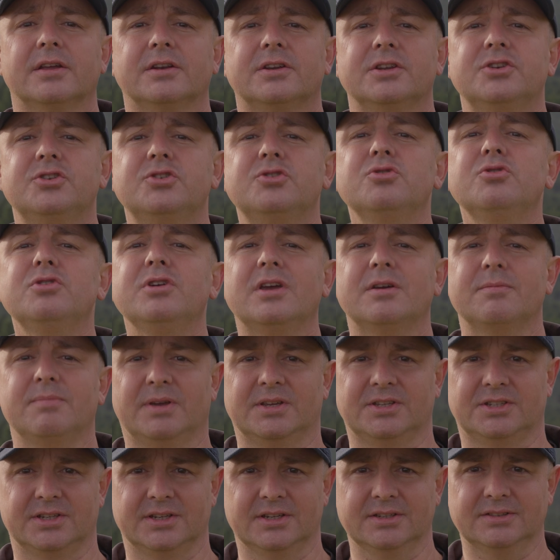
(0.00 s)
the two
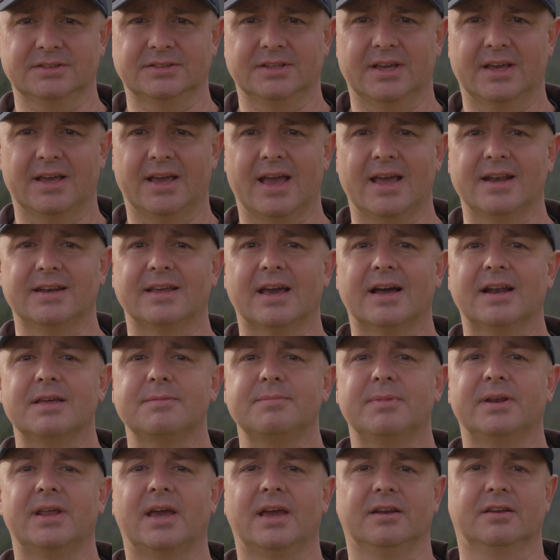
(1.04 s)
images and
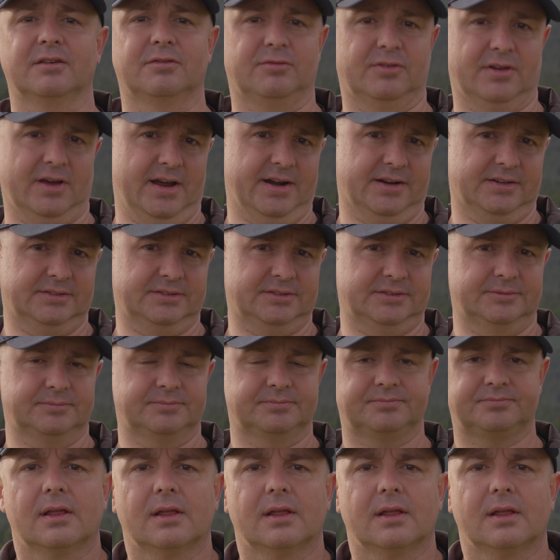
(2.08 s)
eliminate the flares.